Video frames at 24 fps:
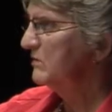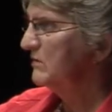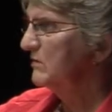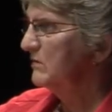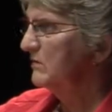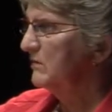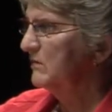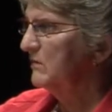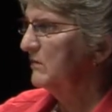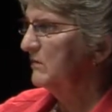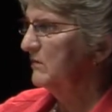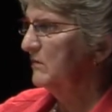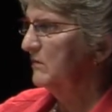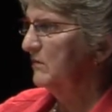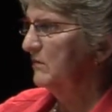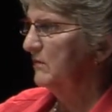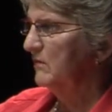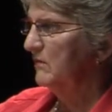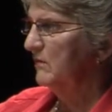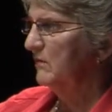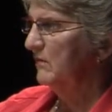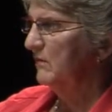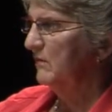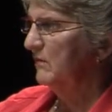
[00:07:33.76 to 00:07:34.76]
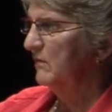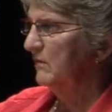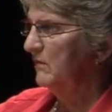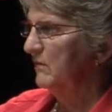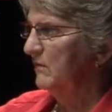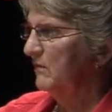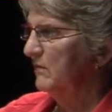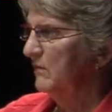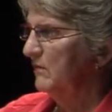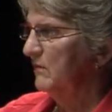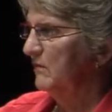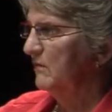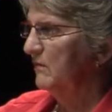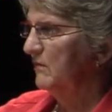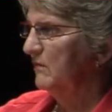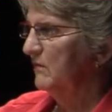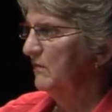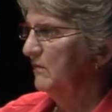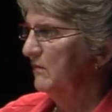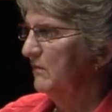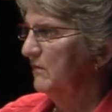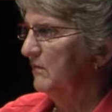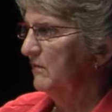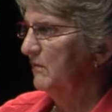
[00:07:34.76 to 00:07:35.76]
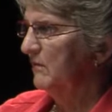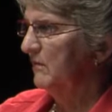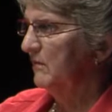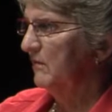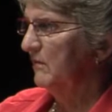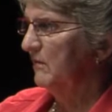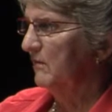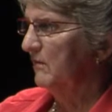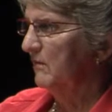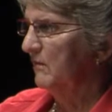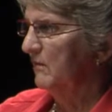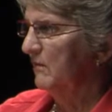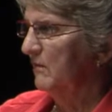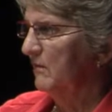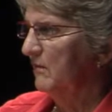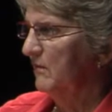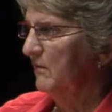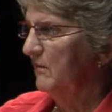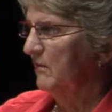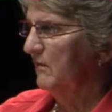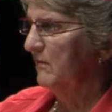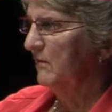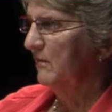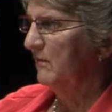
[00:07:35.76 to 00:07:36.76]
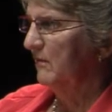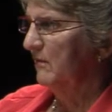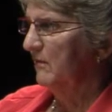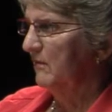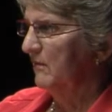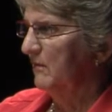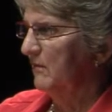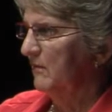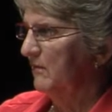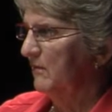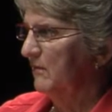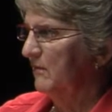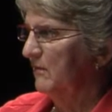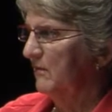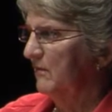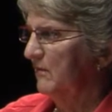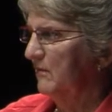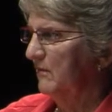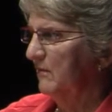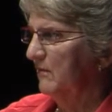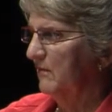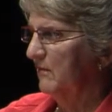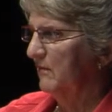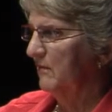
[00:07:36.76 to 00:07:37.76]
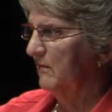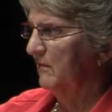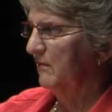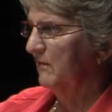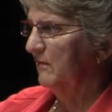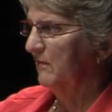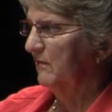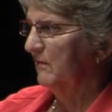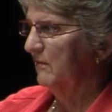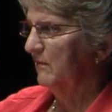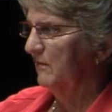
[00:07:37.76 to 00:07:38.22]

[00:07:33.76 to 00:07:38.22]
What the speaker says: [no speech]